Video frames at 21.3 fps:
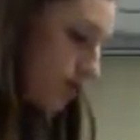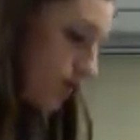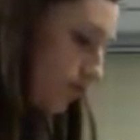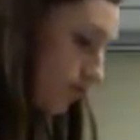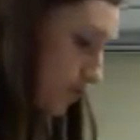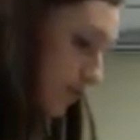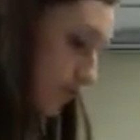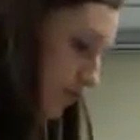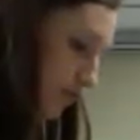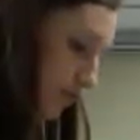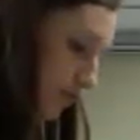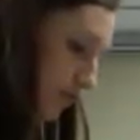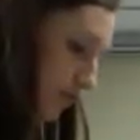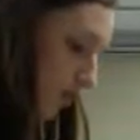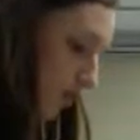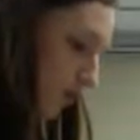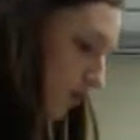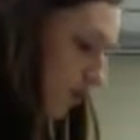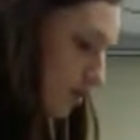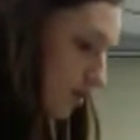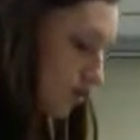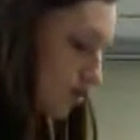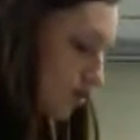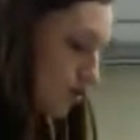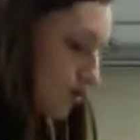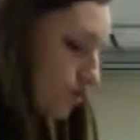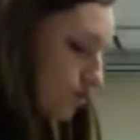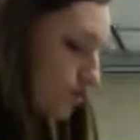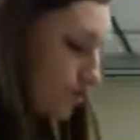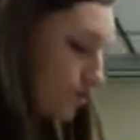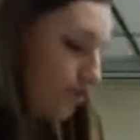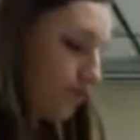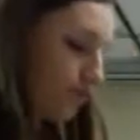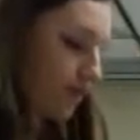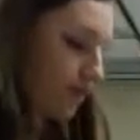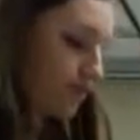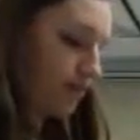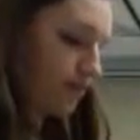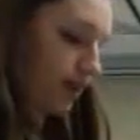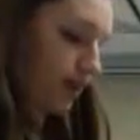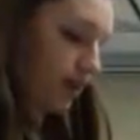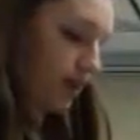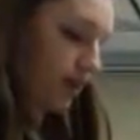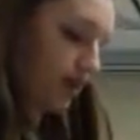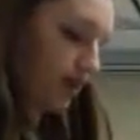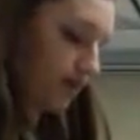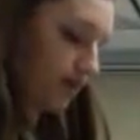First I'm going to prep my